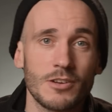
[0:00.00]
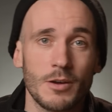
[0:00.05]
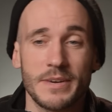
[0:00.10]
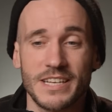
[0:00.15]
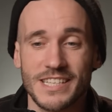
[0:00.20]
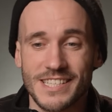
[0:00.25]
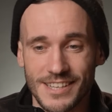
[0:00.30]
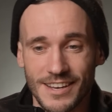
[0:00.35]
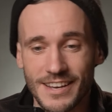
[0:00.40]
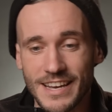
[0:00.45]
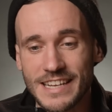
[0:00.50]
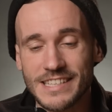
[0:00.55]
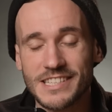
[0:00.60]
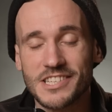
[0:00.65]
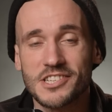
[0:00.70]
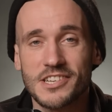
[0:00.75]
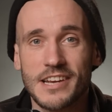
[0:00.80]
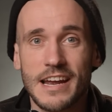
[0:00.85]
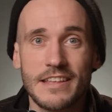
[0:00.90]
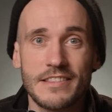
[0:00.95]
I'm excited to
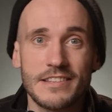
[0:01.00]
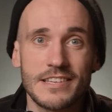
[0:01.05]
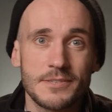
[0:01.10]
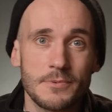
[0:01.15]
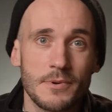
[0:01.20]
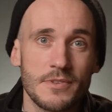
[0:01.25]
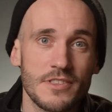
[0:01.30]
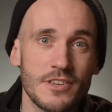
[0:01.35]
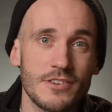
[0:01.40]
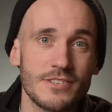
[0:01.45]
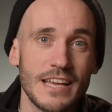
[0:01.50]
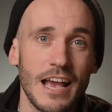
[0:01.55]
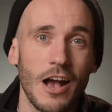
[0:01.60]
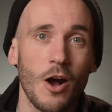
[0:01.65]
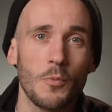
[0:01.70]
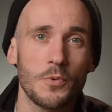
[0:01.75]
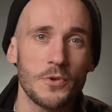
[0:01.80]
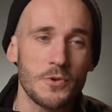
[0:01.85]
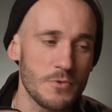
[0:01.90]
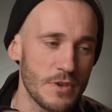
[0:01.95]
share this with you to
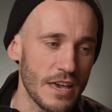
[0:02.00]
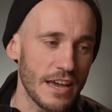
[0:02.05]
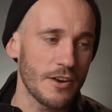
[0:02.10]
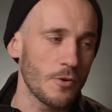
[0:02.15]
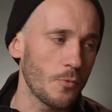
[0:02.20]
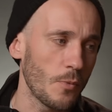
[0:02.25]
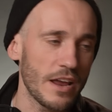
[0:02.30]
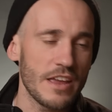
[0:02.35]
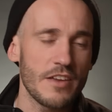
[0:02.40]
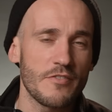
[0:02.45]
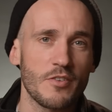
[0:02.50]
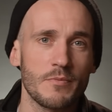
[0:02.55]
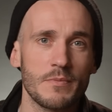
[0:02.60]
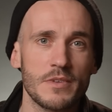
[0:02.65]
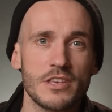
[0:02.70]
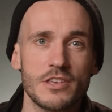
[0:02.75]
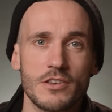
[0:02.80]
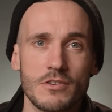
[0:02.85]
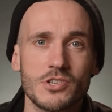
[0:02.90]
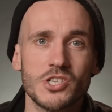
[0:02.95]
help you get away from
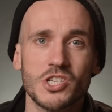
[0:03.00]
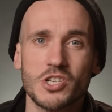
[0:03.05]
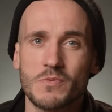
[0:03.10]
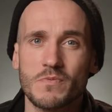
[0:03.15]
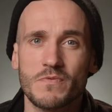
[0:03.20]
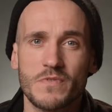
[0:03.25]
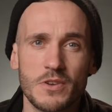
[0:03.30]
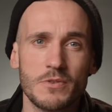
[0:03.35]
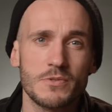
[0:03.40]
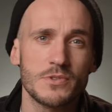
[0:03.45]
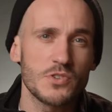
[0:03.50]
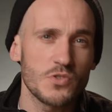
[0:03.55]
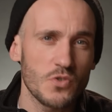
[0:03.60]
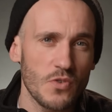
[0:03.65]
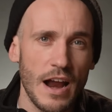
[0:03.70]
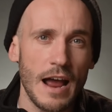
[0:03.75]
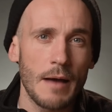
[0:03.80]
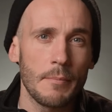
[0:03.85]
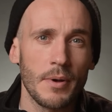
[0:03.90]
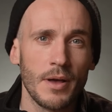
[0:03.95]
the YouTube views
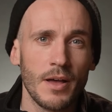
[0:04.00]
trap.